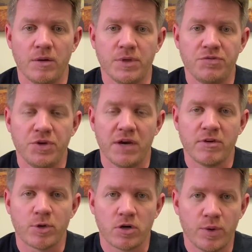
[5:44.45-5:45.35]
If you have any
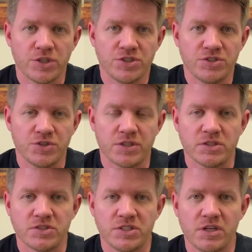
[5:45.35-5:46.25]
more questions, you
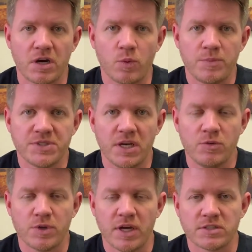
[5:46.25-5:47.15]
can see our website.
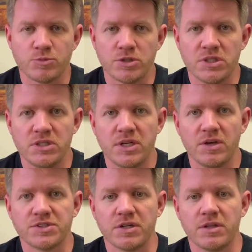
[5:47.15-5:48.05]
We got some more
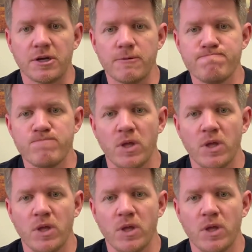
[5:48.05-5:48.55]
details on there.